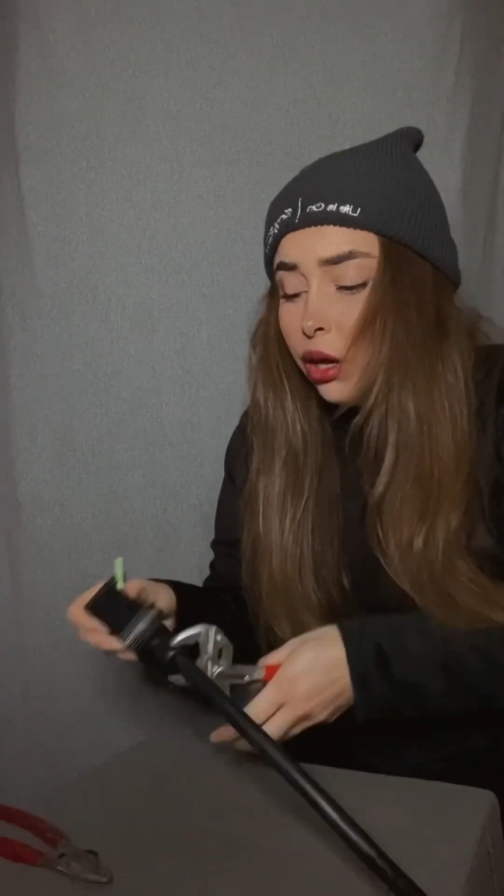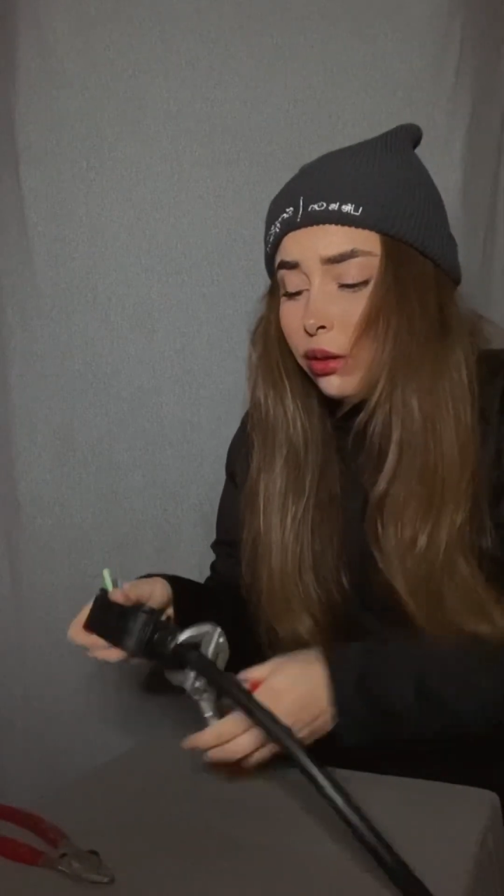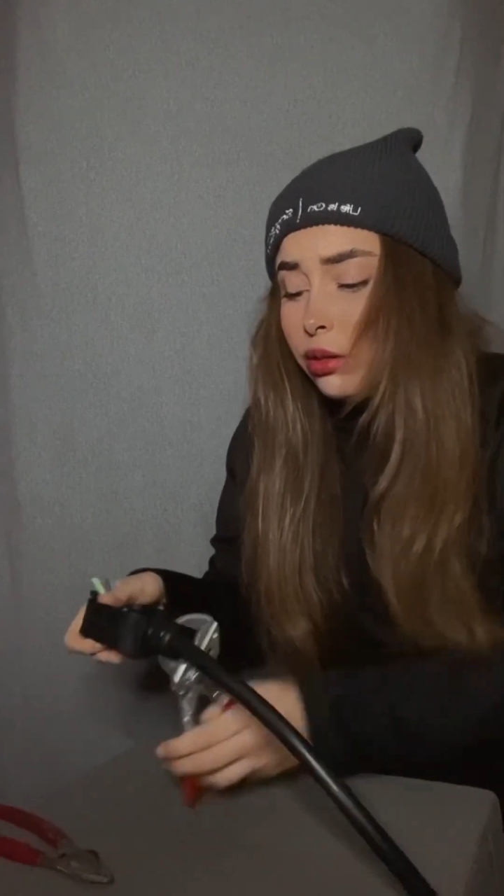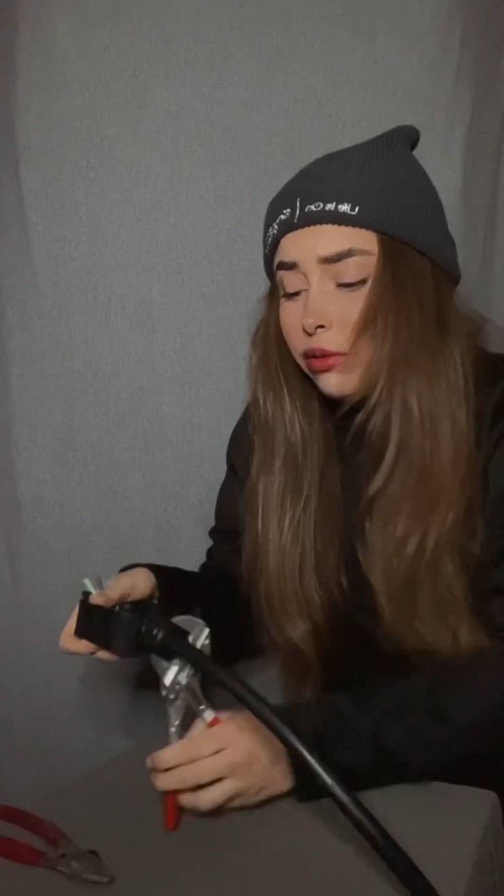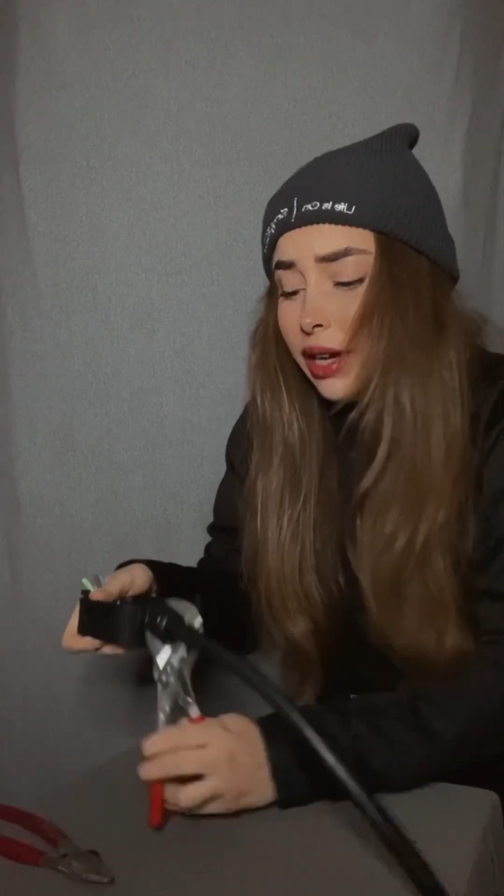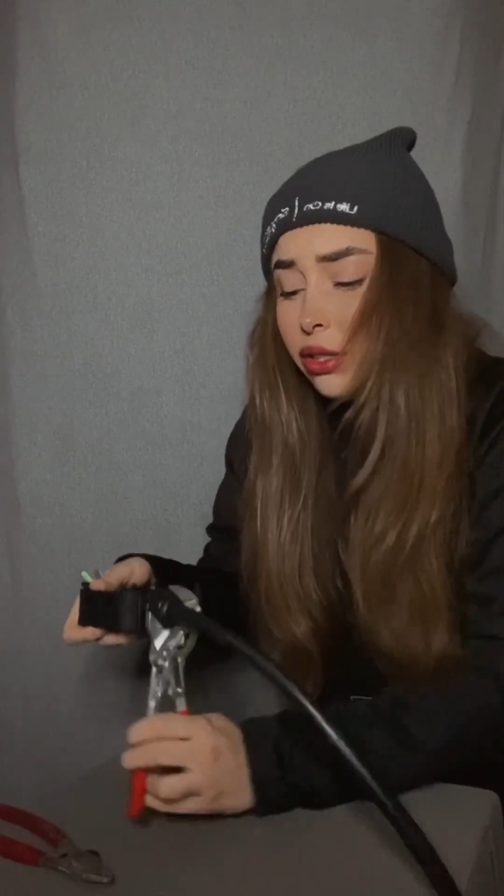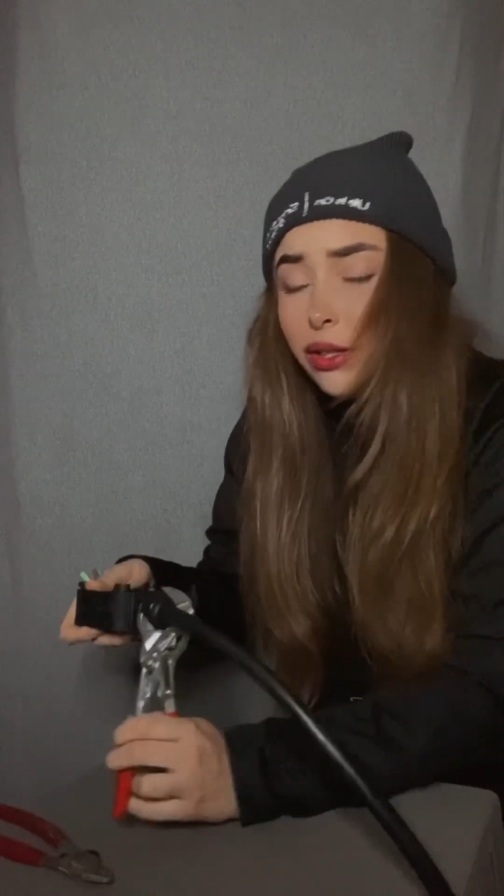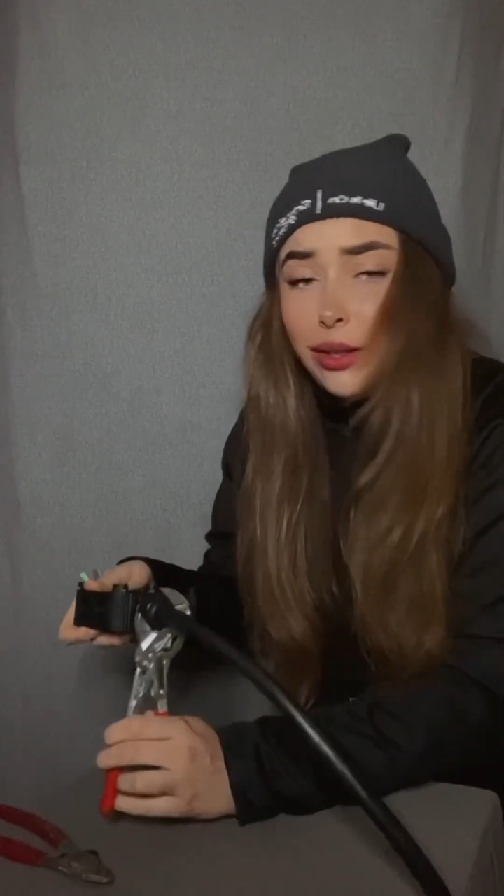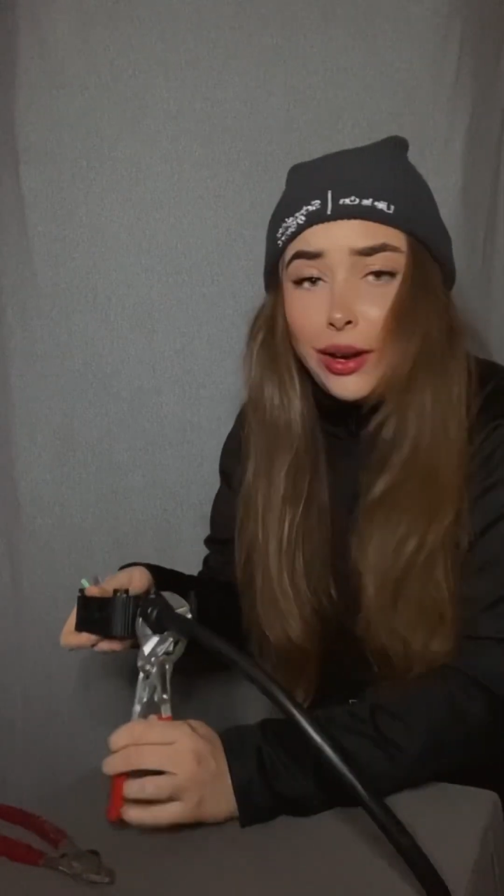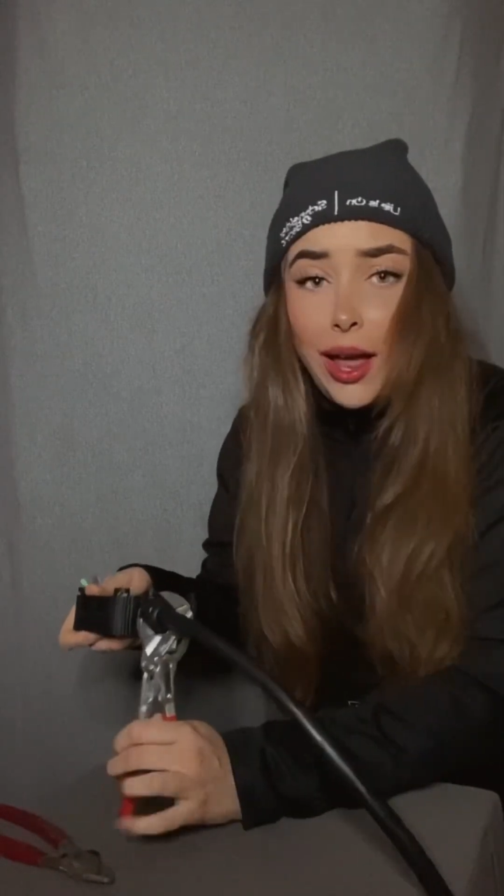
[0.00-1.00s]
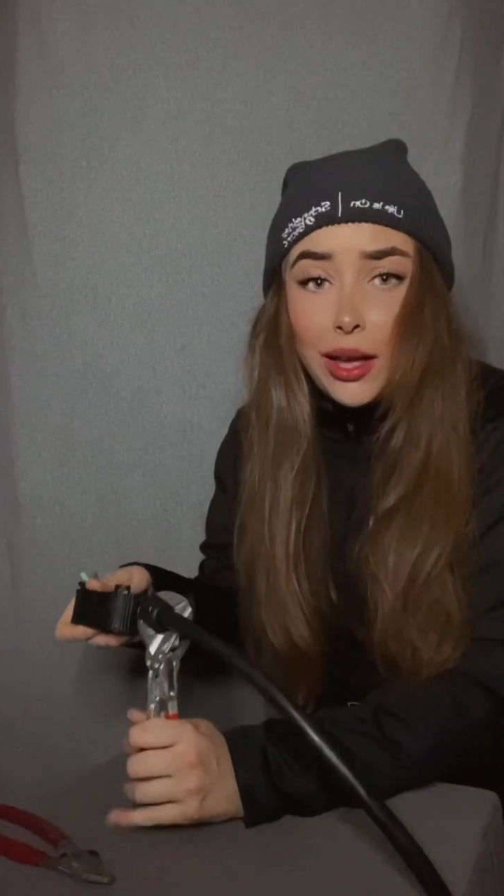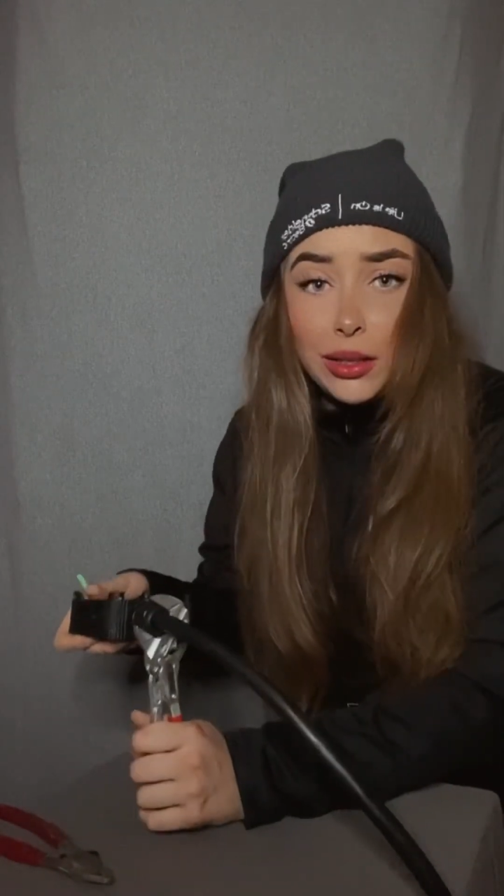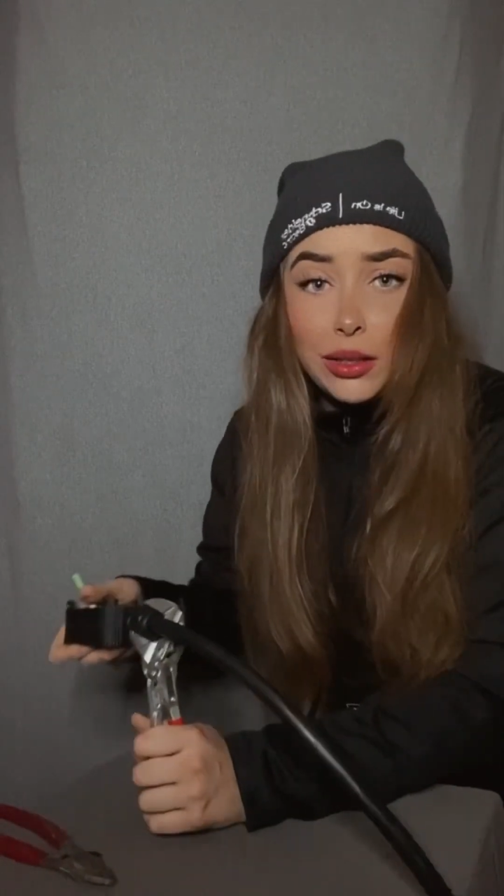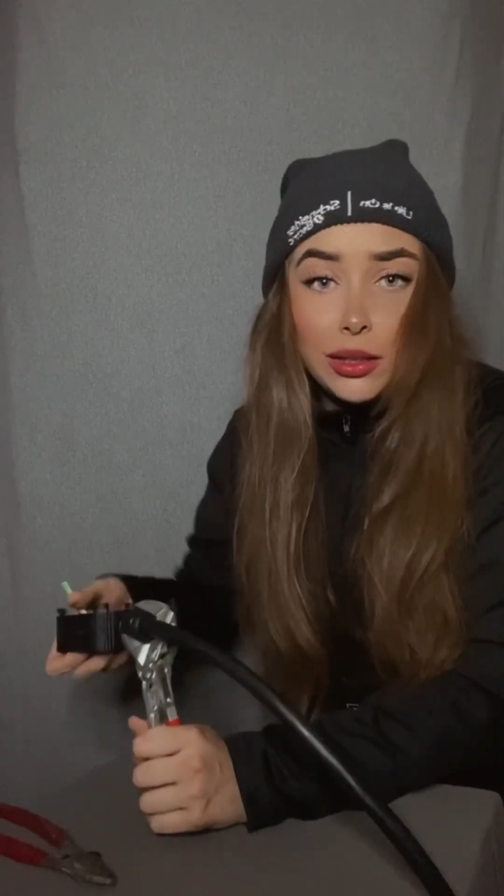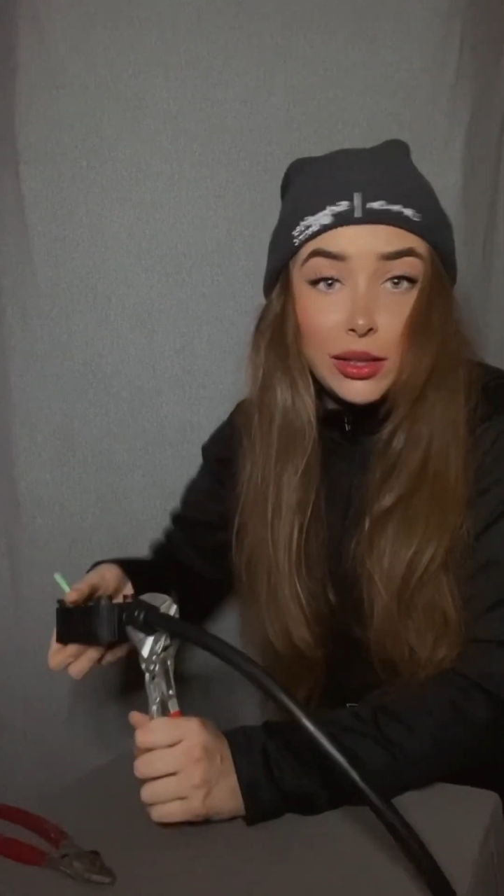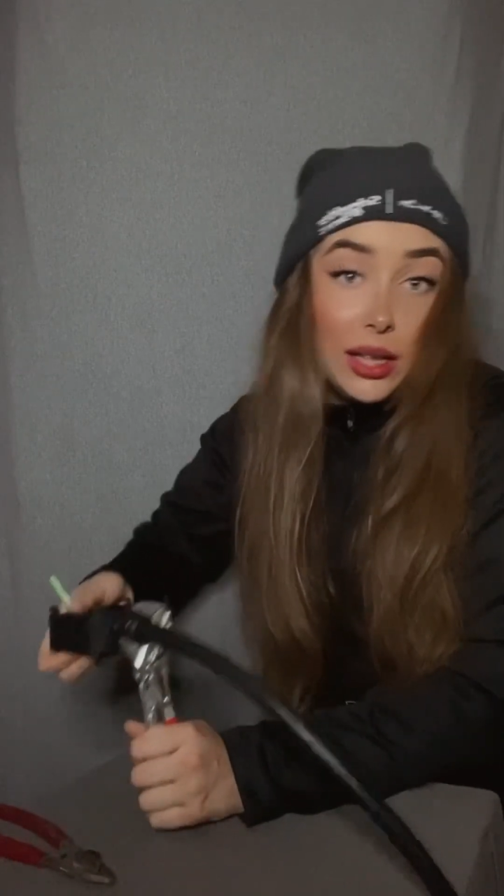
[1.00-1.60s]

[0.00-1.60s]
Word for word: you're scratching the glands.